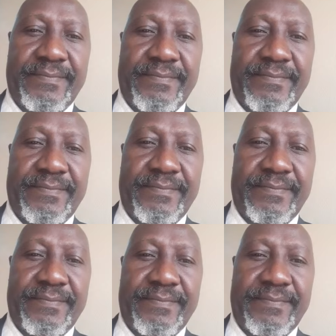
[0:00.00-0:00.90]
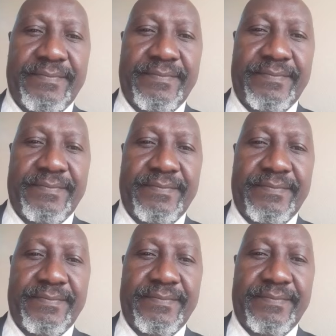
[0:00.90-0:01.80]

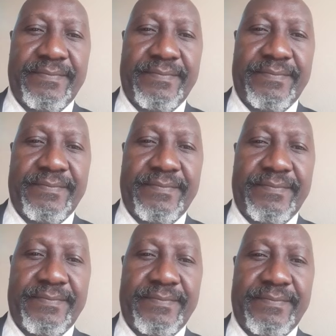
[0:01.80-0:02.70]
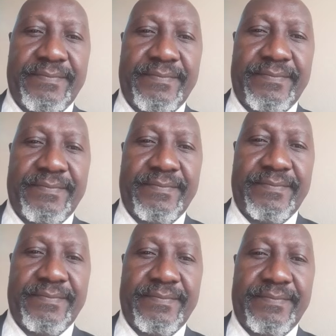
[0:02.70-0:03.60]

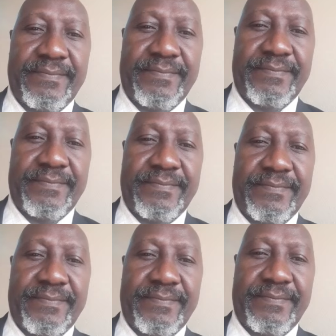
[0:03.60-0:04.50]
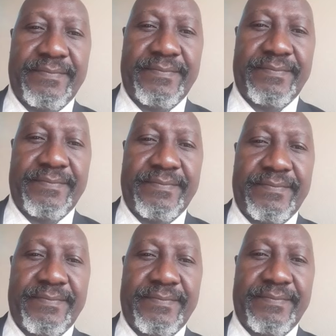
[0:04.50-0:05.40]

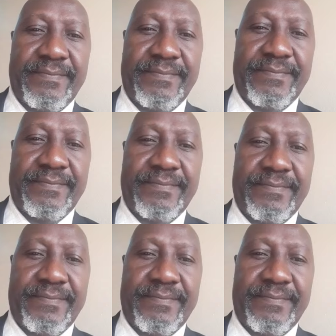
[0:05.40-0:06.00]
The person shown says nothing.